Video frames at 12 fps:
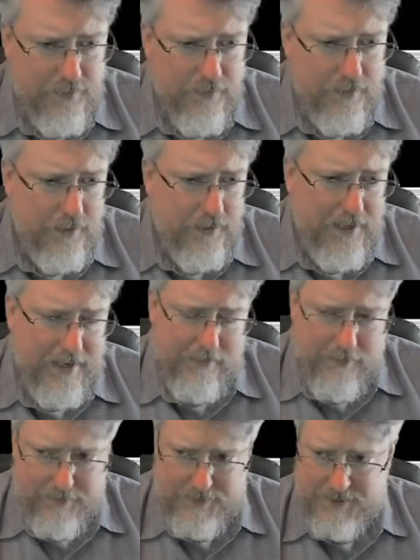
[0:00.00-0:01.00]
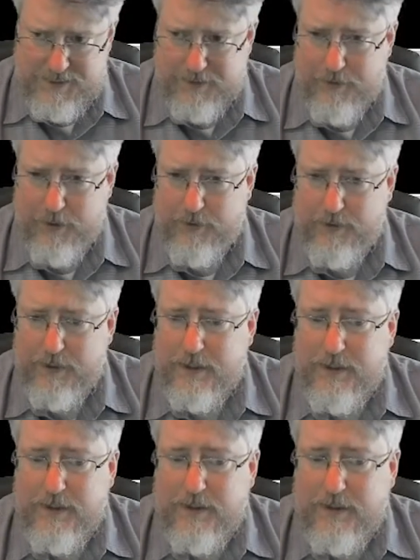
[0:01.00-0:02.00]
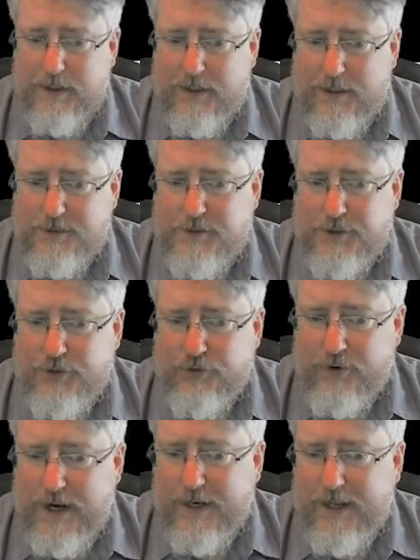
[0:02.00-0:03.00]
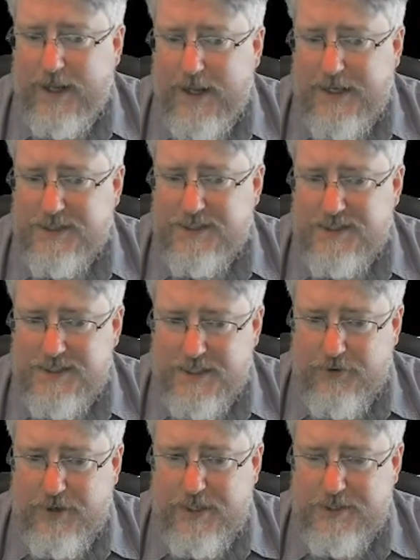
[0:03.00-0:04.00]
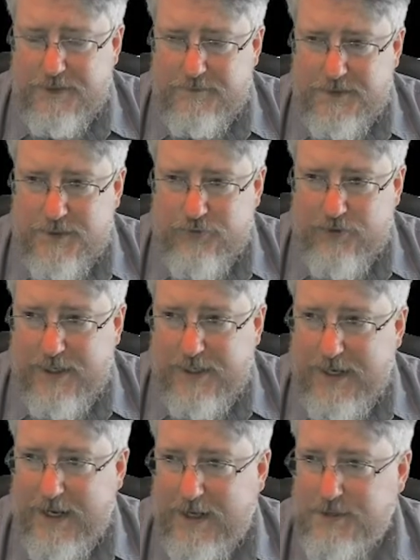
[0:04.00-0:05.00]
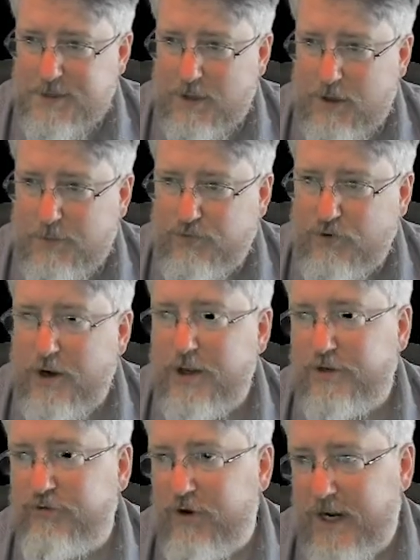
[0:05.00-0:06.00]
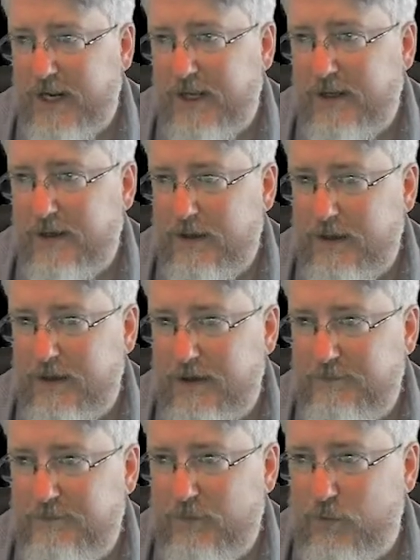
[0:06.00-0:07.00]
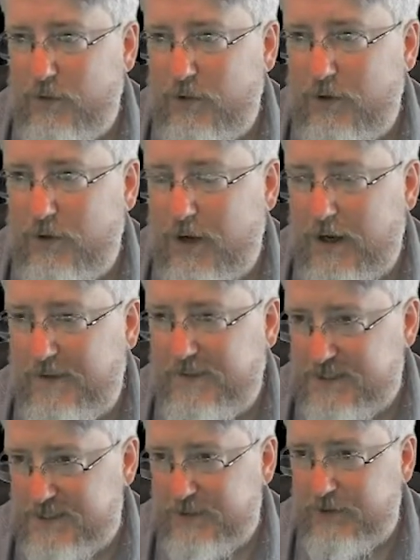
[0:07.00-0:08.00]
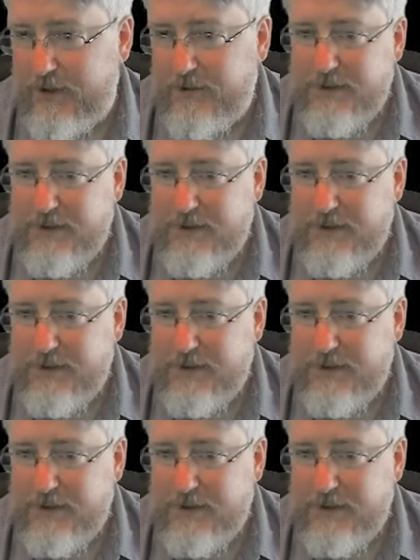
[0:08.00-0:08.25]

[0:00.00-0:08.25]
at Auth0 to create a series of screencasts on product training for Auth0.